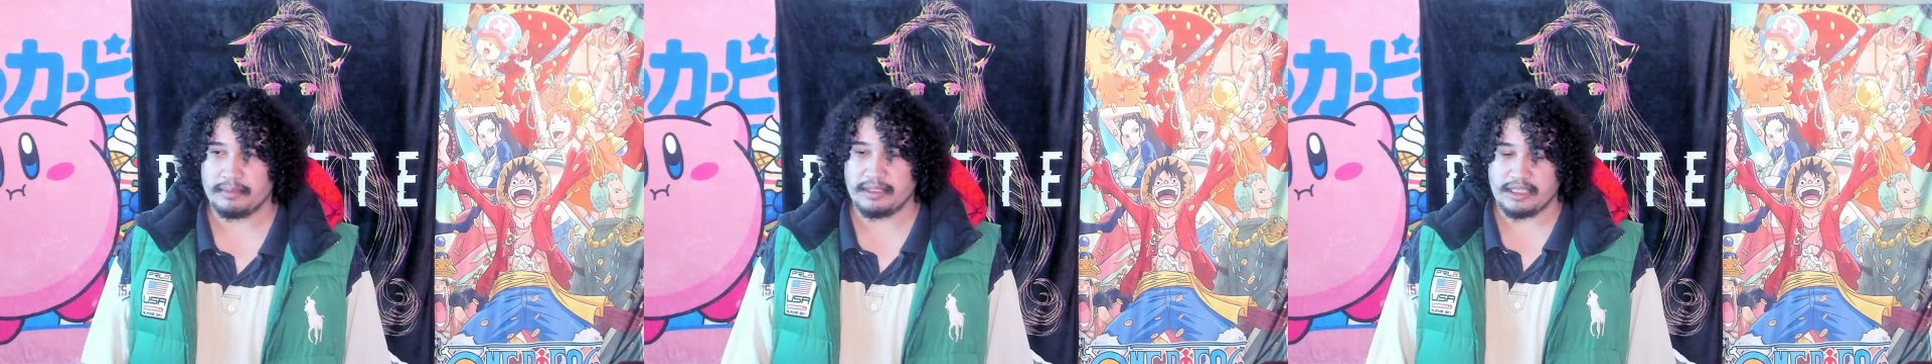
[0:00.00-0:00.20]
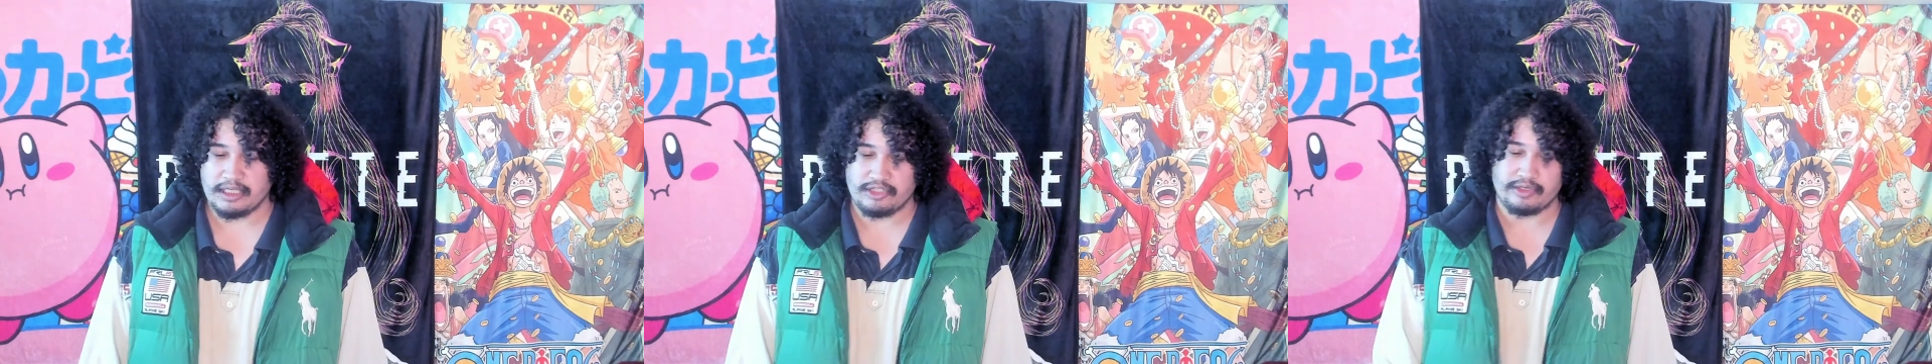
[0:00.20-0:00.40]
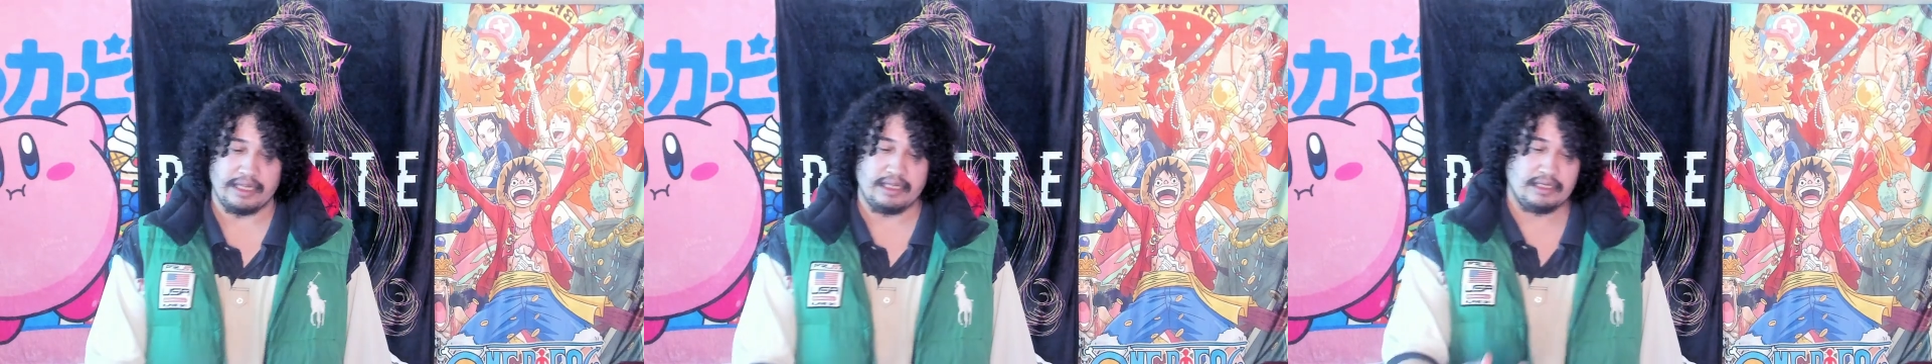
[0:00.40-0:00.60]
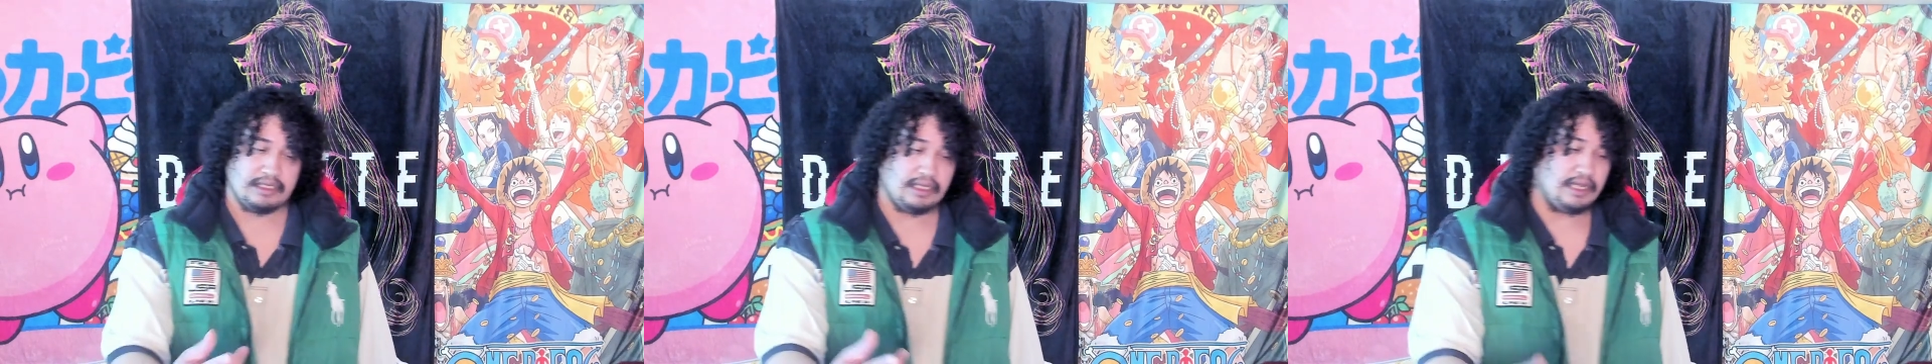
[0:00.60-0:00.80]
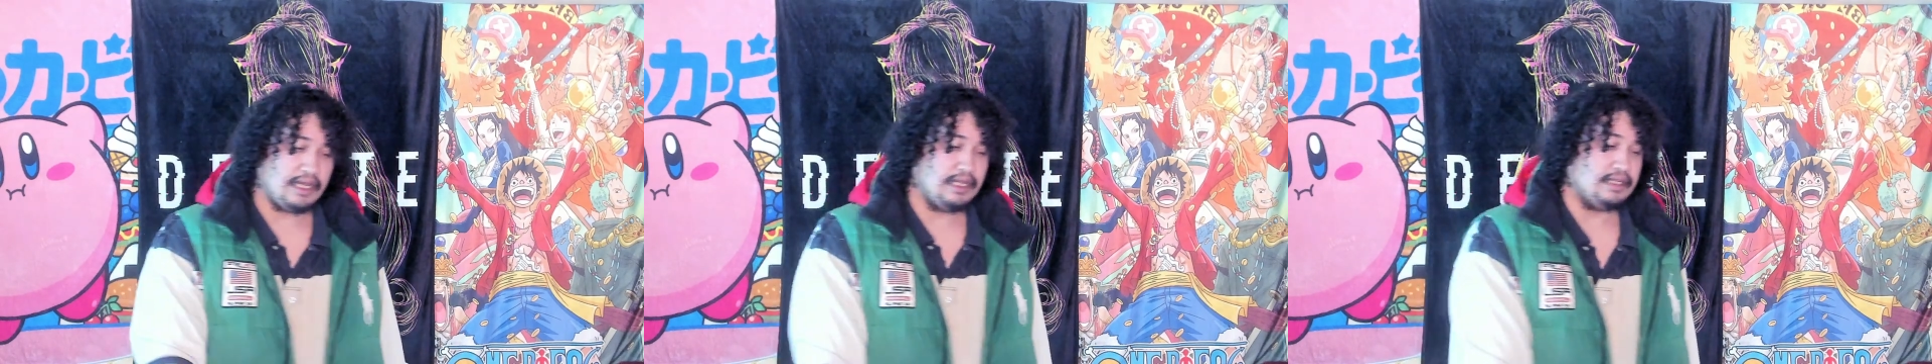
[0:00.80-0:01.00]
the Drake
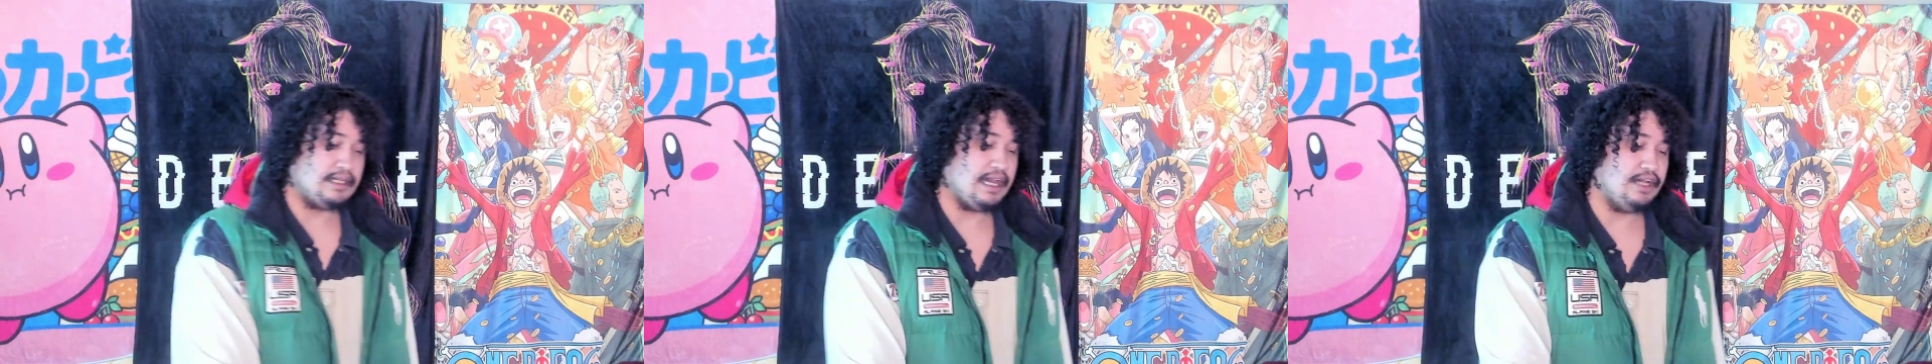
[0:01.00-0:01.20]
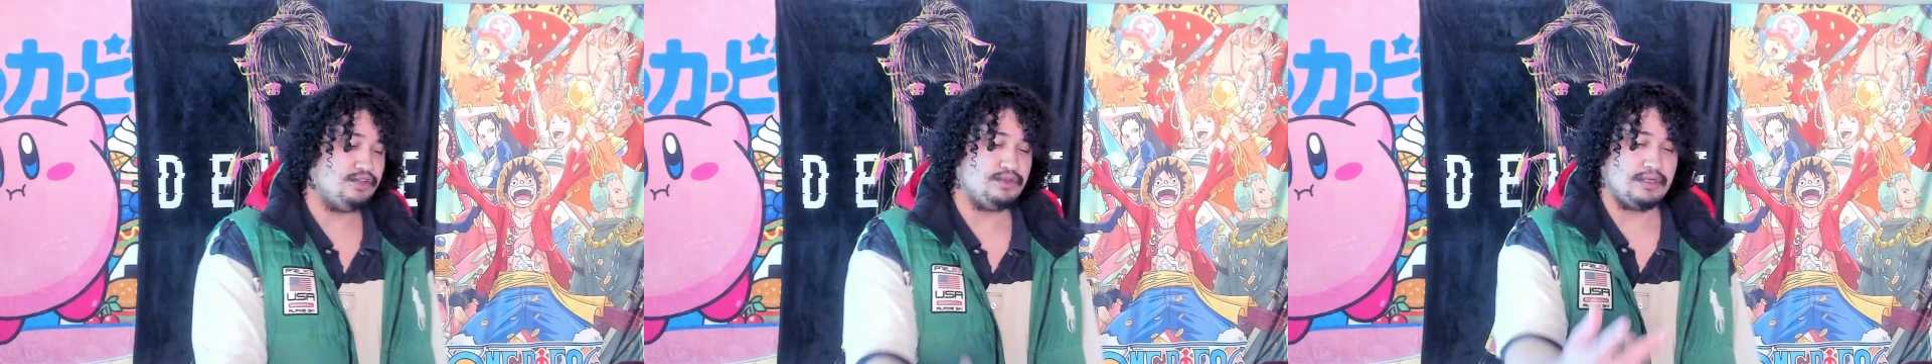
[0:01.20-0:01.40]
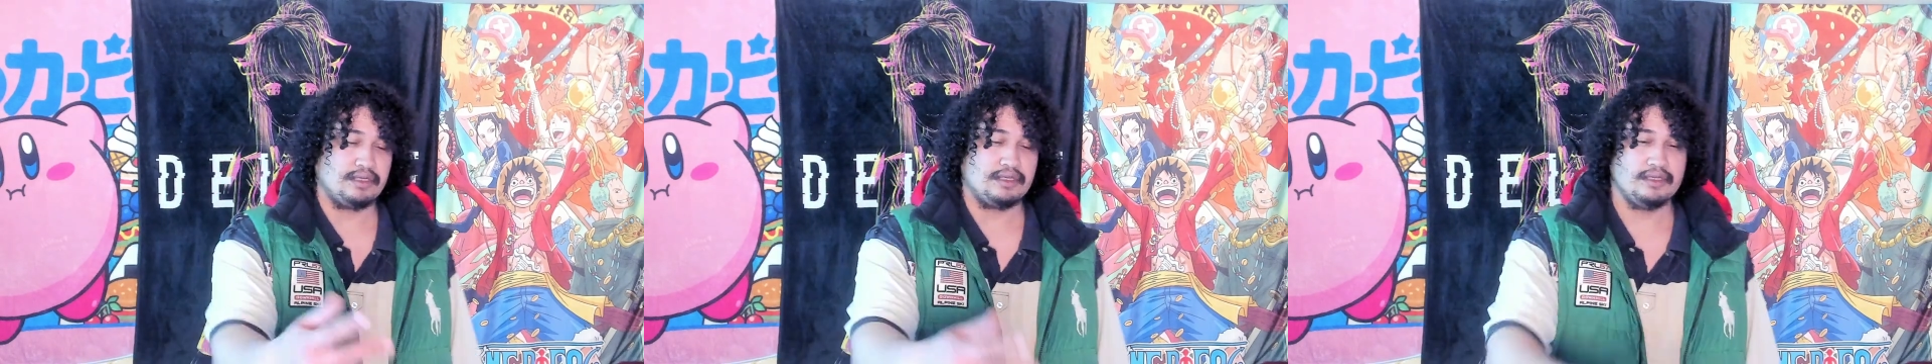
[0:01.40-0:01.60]
and Kendrick.